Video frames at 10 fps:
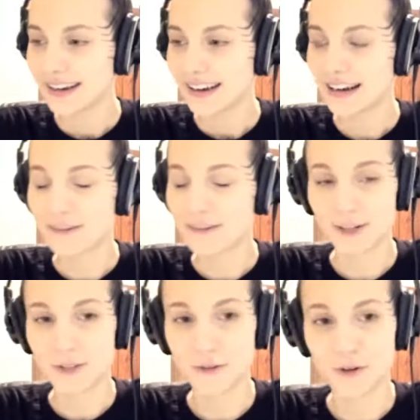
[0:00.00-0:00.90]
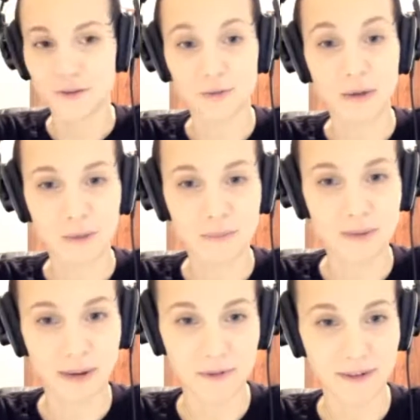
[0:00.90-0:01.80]
I felt too overwhelmed
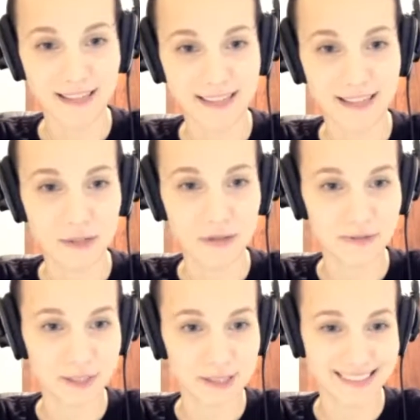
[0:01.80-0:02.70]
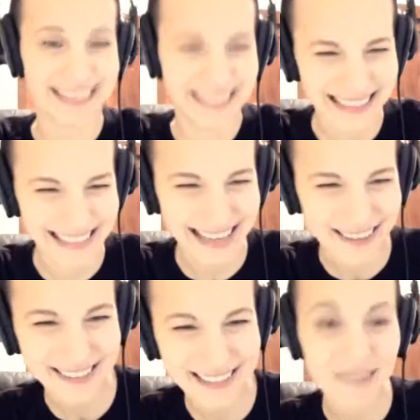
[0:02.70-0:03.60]
by the rest of the universe. Like, I
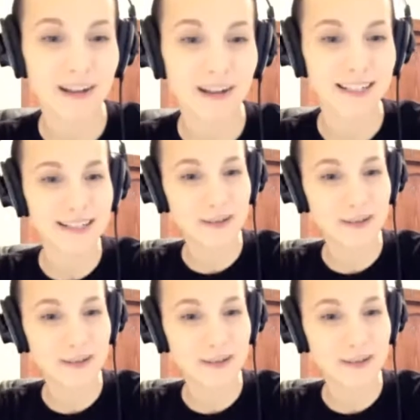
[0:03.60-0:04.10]
wanted to know